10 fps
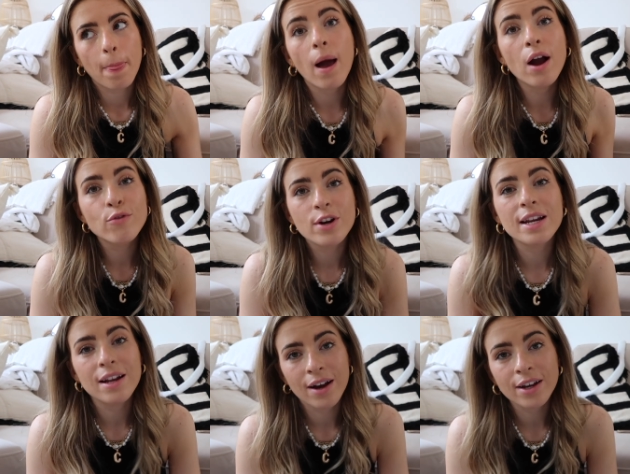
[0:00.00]
I
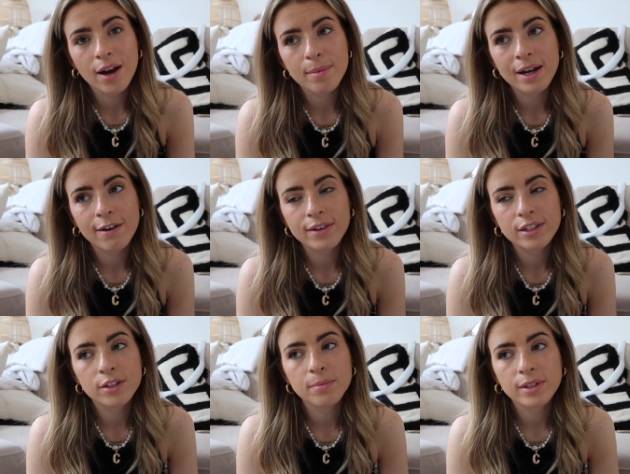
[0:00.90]
really like Urban
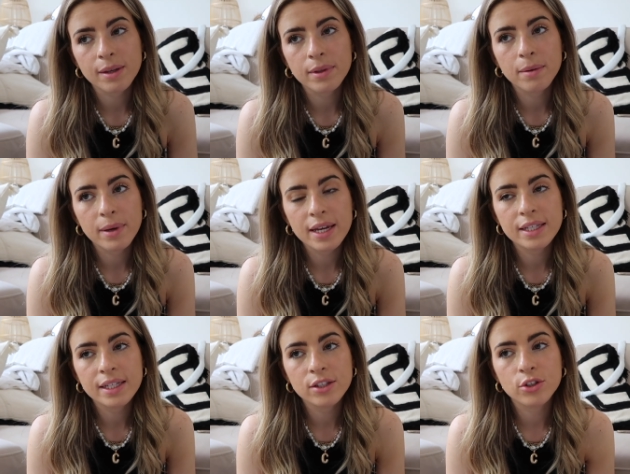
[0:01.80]
Outfitters, but some of the
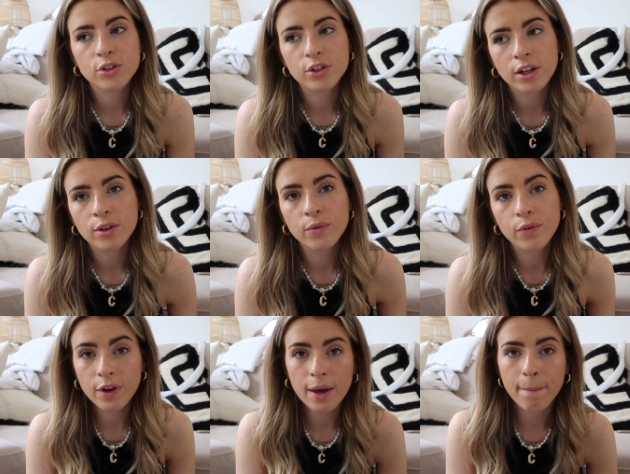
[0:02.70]
pieces just don't
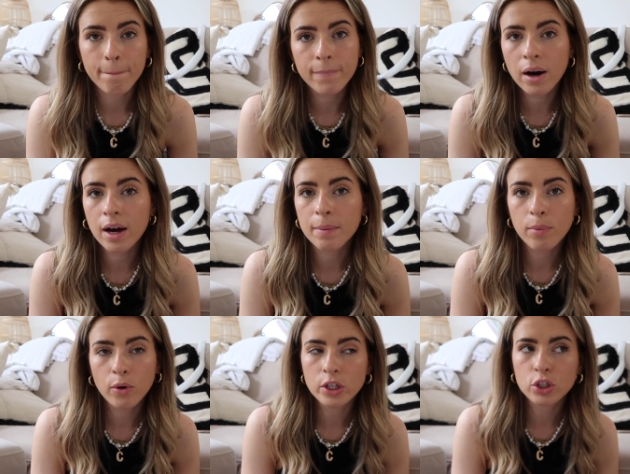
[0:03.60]
fit my
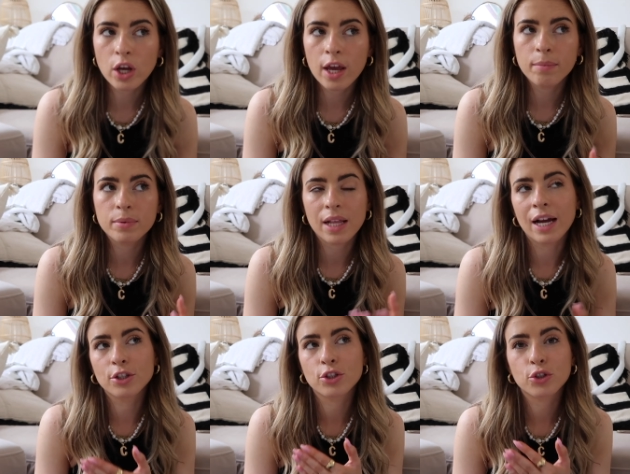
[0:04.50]
body shape
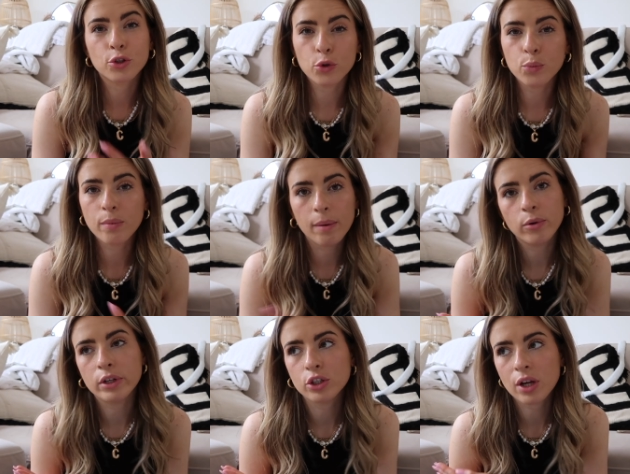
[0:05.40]
/ suit my
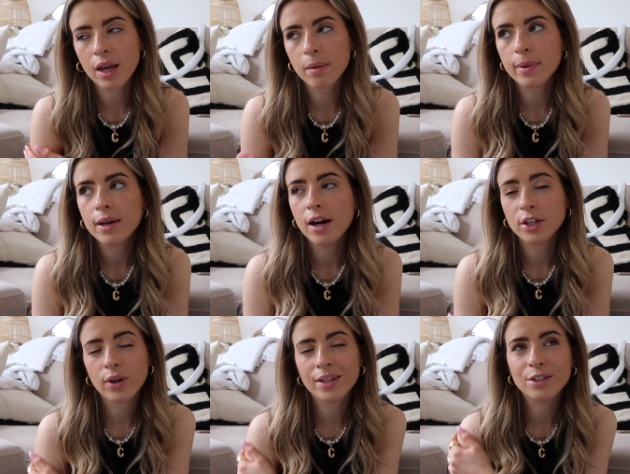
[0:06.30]
body shape. I
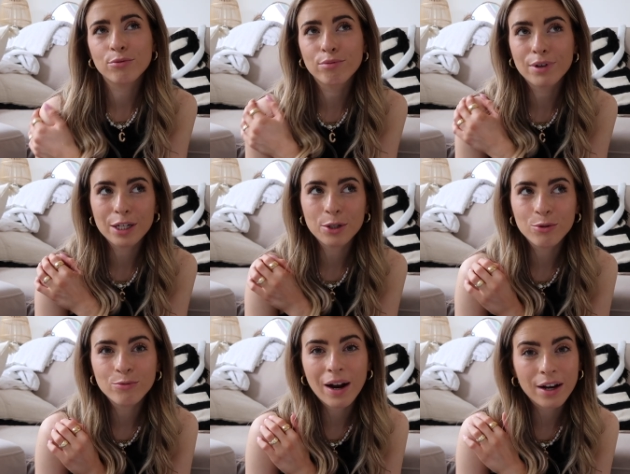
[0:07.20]
tried these really
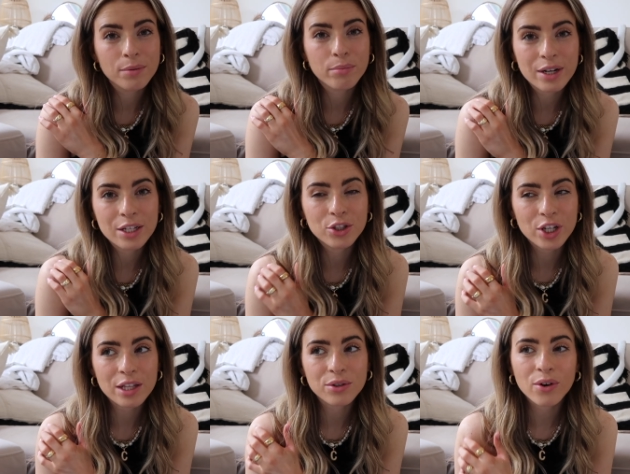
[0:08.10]
cool Ragged Priest
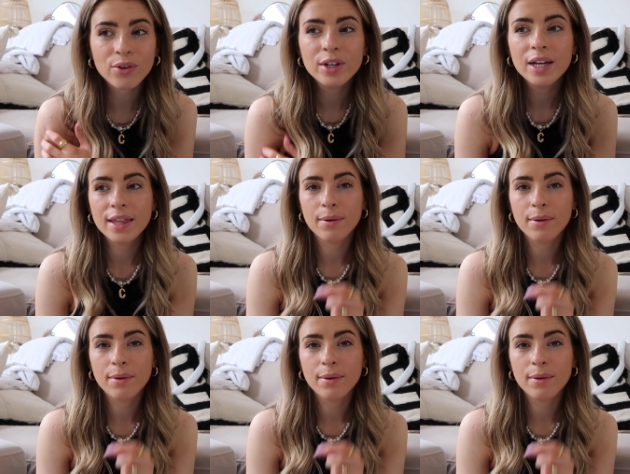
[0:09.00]
jeans on.